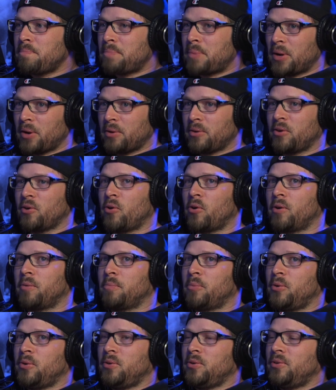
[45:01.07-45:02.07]

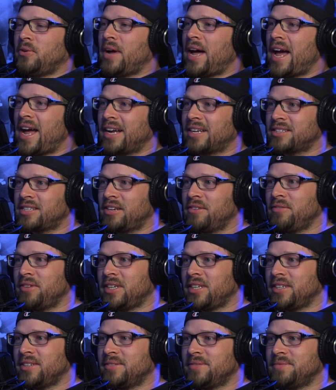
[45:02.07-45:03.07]
Paranormal
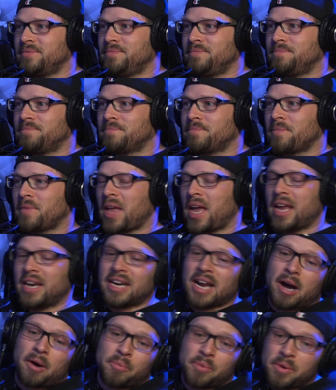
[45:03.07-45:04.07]
Activity, and
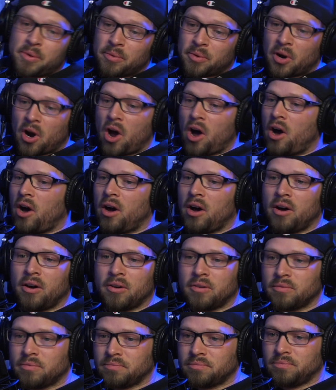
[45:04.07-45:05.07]
now we were
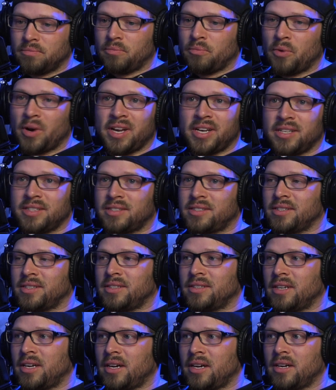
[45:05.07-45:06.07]
all raised
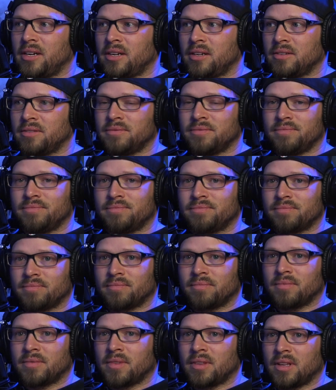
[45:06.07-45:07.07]
in a
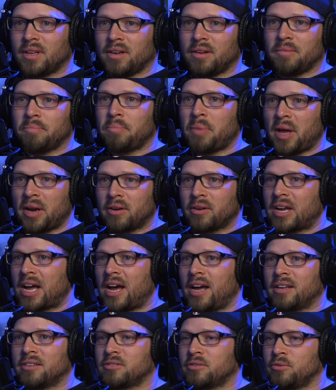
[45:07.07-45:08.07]

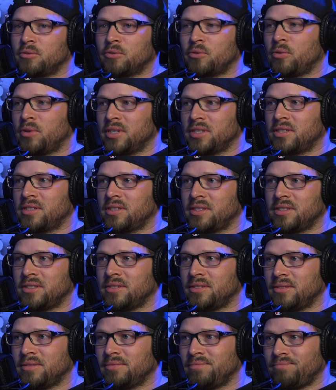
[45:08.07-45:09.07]
Pentecostal
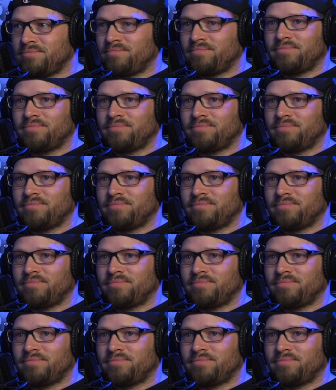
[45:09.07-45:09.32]
Christian